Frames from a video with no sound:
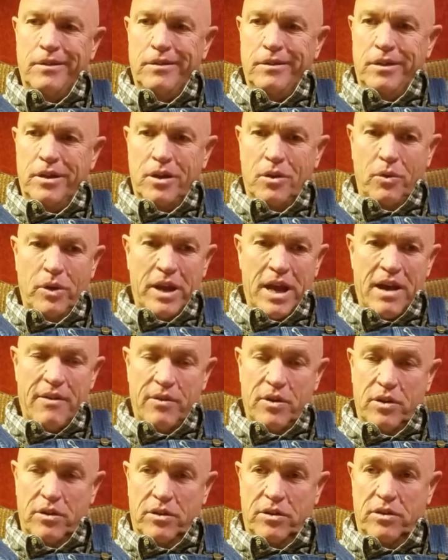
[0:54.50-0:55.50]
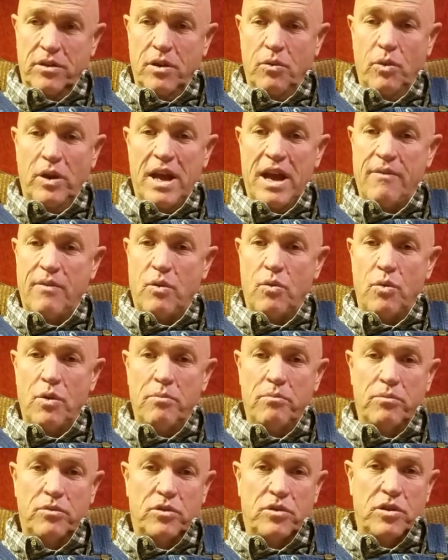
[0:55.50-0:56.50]
you know, we'd have it, we'd have it
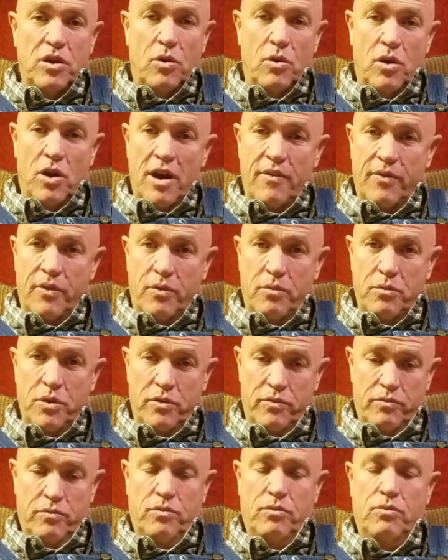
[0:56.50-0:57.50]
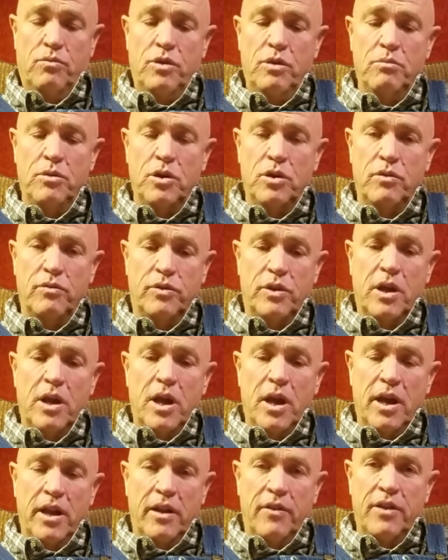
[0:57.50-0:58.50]
torn off and removed, removed,
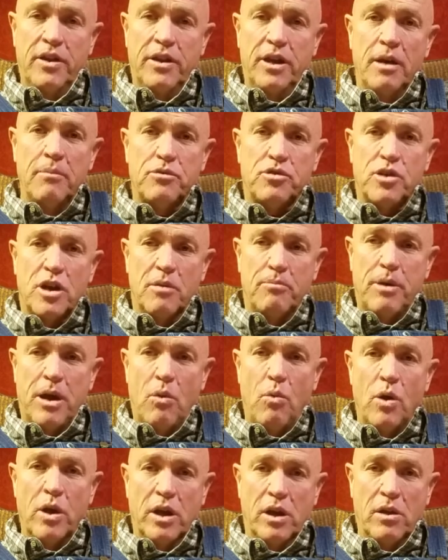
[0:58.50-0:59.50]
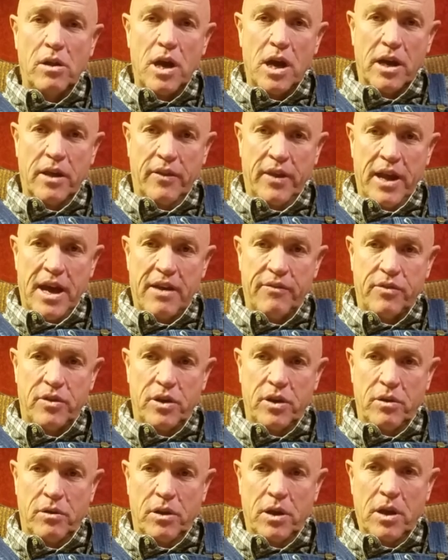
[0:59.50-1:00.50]
and in the dump truck by one o'clock in the
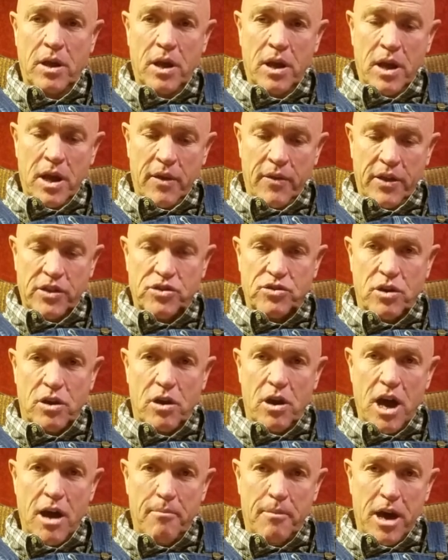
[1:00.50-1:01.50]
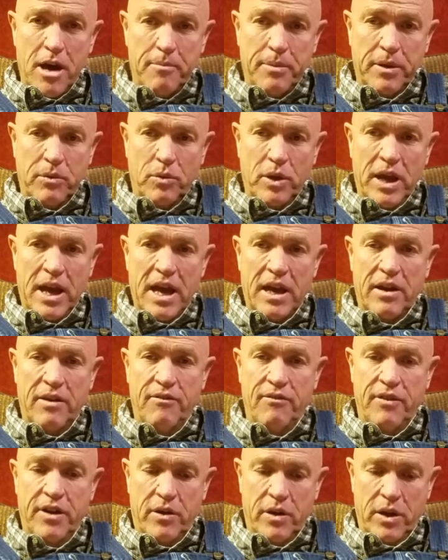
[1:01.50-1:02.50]
afternoon, and then start hot mopping. We had a
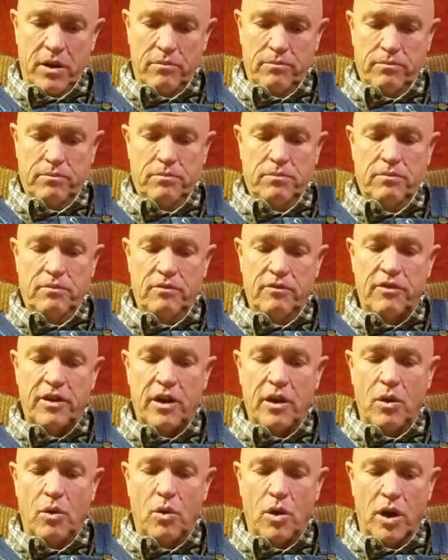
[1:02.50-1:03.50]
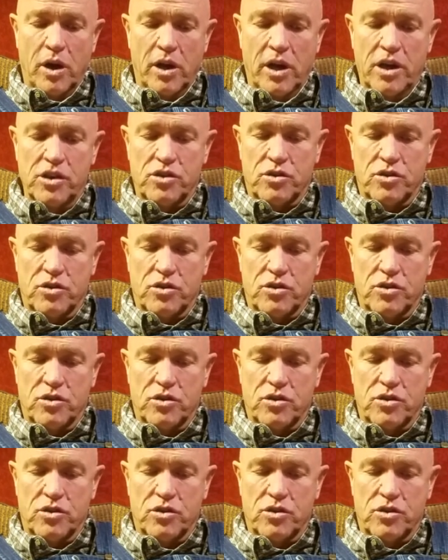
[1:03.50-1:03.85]
very, very organized